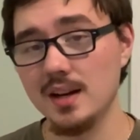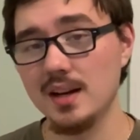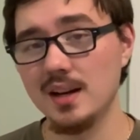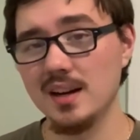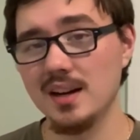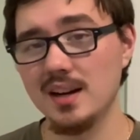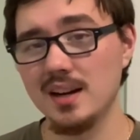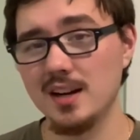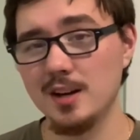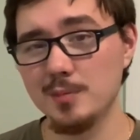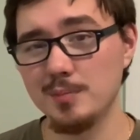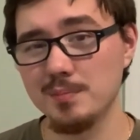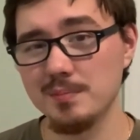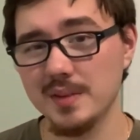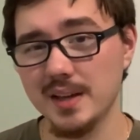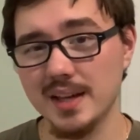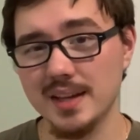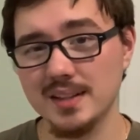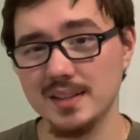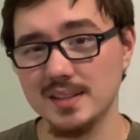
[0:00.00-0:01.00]

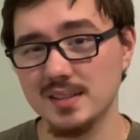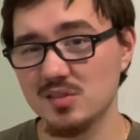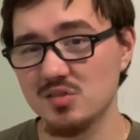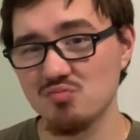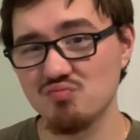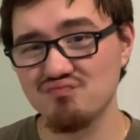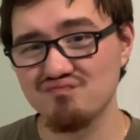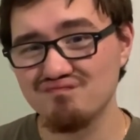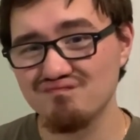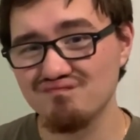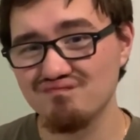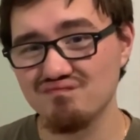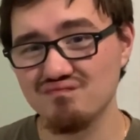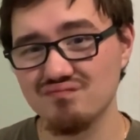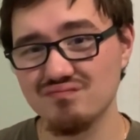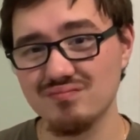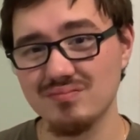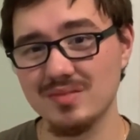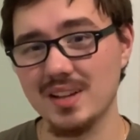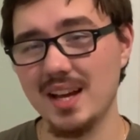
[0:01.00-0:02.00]
And
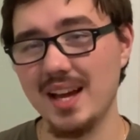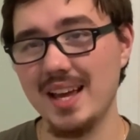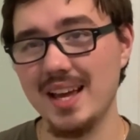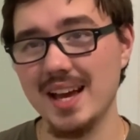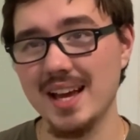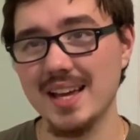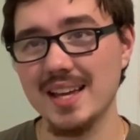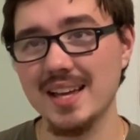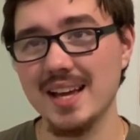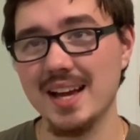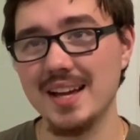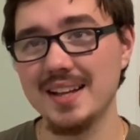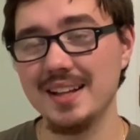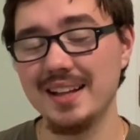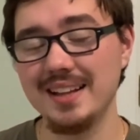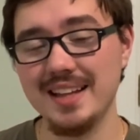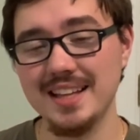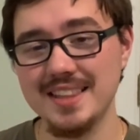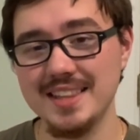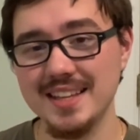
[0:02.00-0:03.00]
I
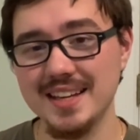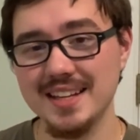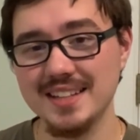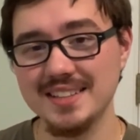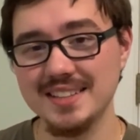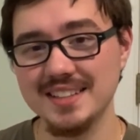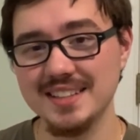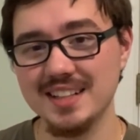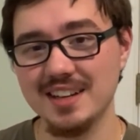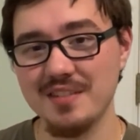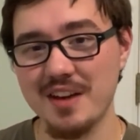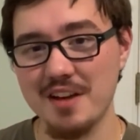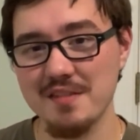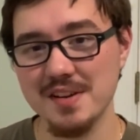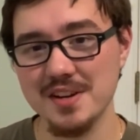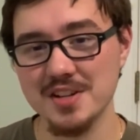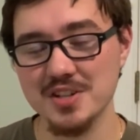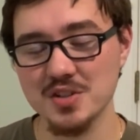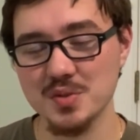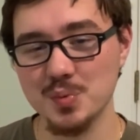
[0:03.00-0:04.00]
like the idea of
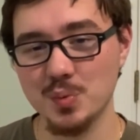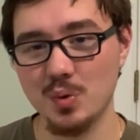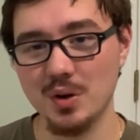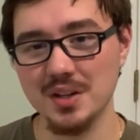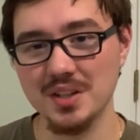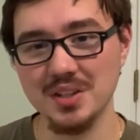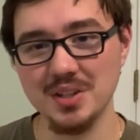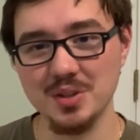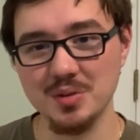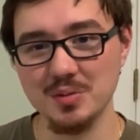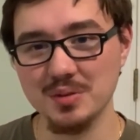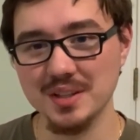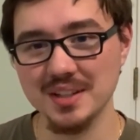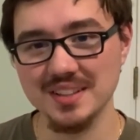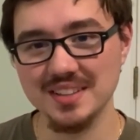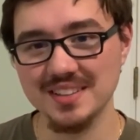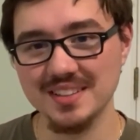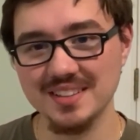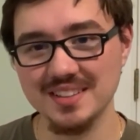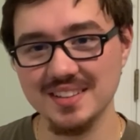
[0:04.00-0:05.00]
having just one unit
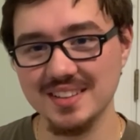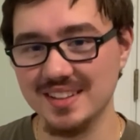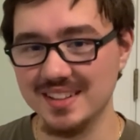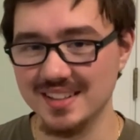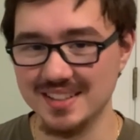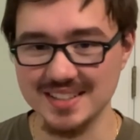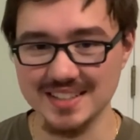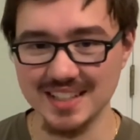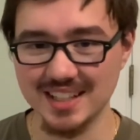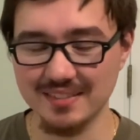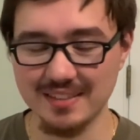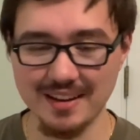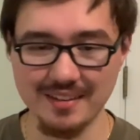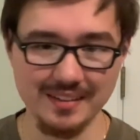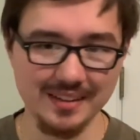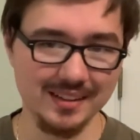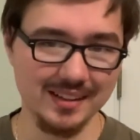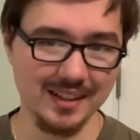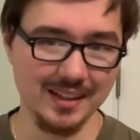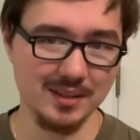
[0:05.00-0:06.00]
instead of
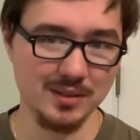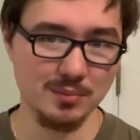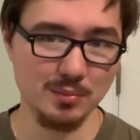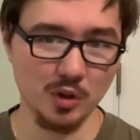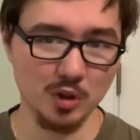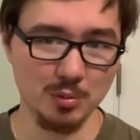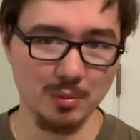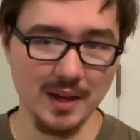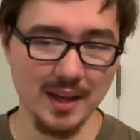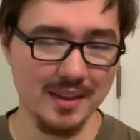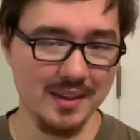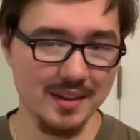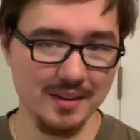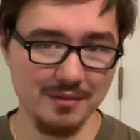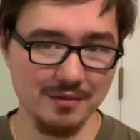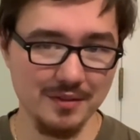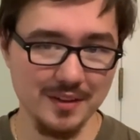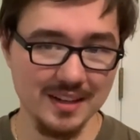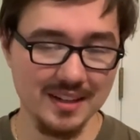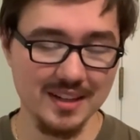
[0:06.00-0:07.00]
having like multiple. And then
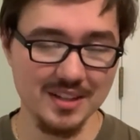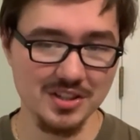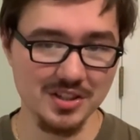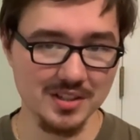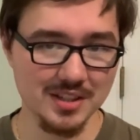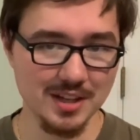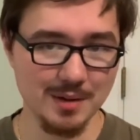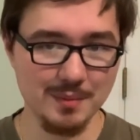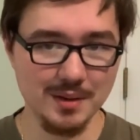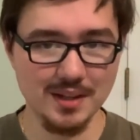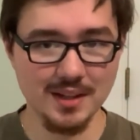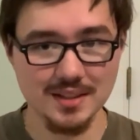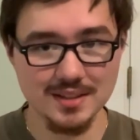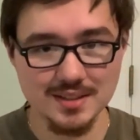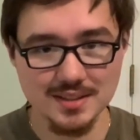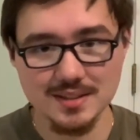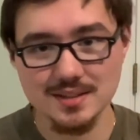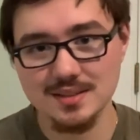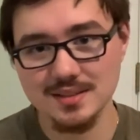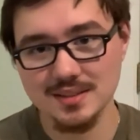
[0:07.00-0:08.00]
feet and inches, I mean,
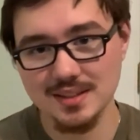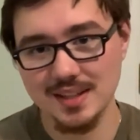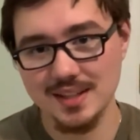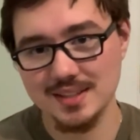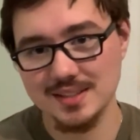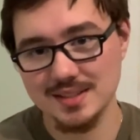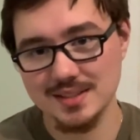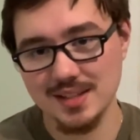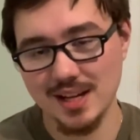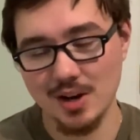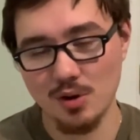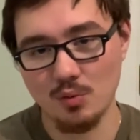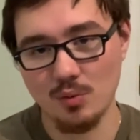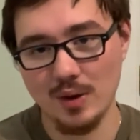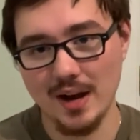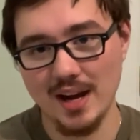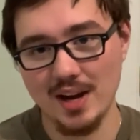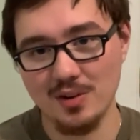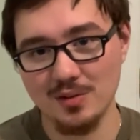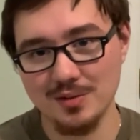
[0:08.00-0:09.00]
it's not
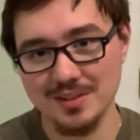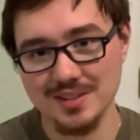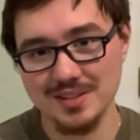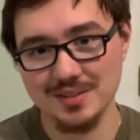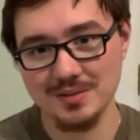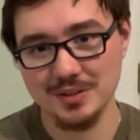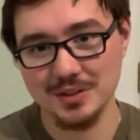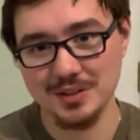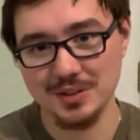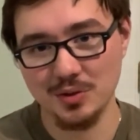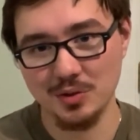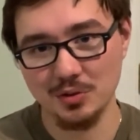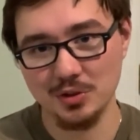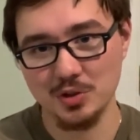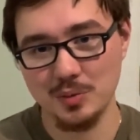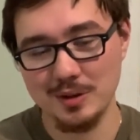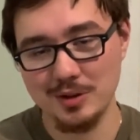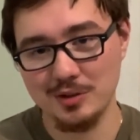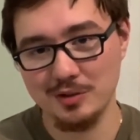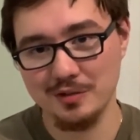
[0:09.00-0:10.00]
round. The whole
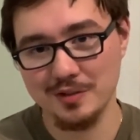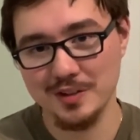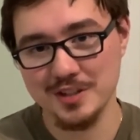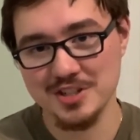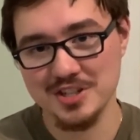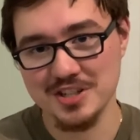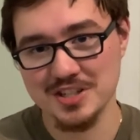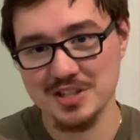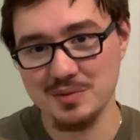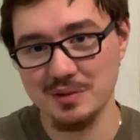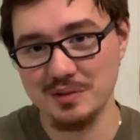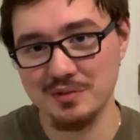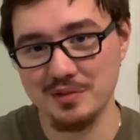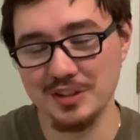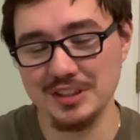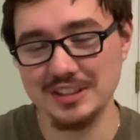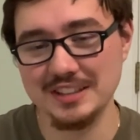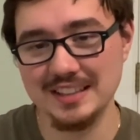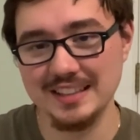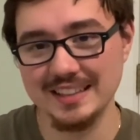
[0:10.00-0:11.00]
12 inches to a
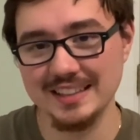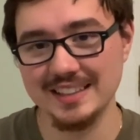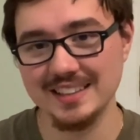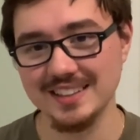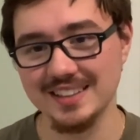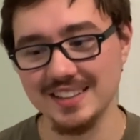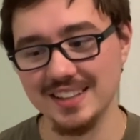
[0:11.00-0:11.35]
foot thing.